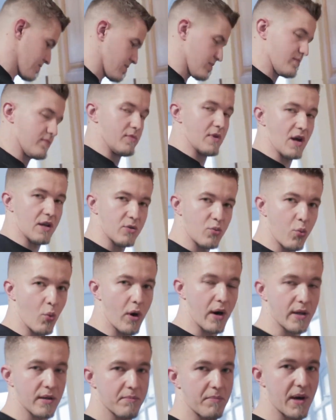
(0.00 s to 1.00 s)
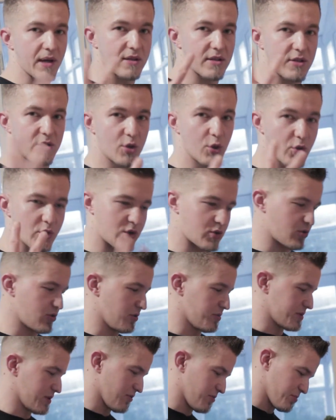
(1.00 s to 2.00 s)
not 1 but 2
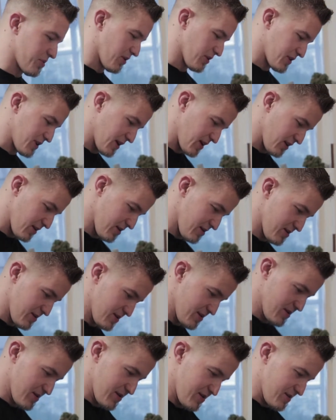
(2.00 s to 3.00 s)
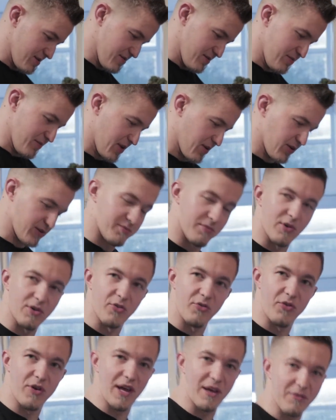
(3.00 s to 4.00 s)
scoops of protein, because more
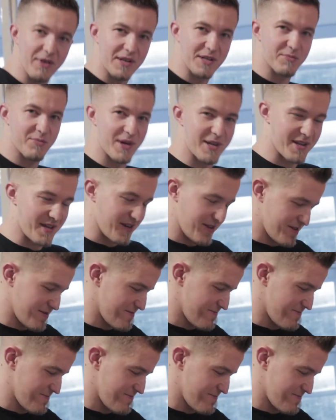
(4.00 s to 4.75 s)
flavor is better.